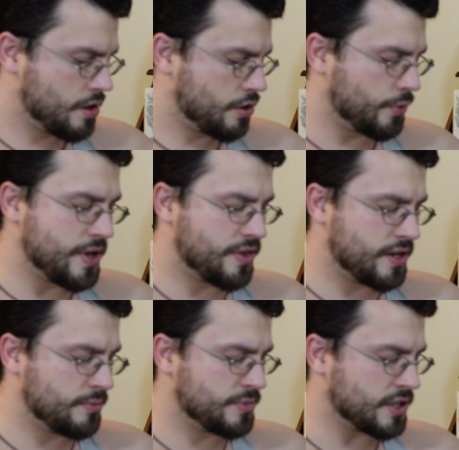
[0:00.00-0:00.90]
Three
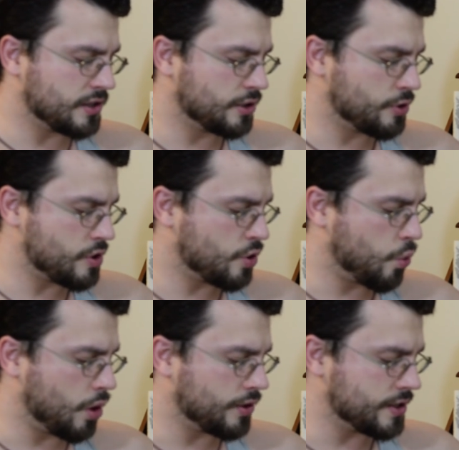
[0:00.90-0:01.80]
themes and literary
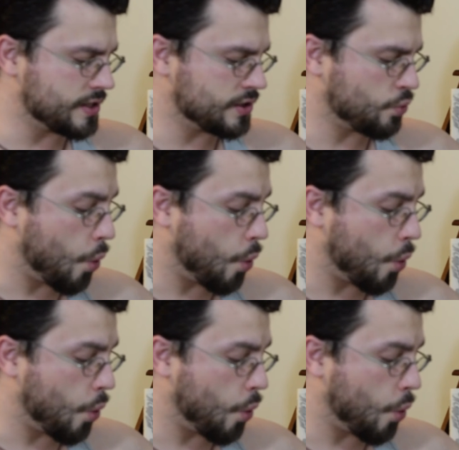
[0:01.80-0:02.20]
qualities.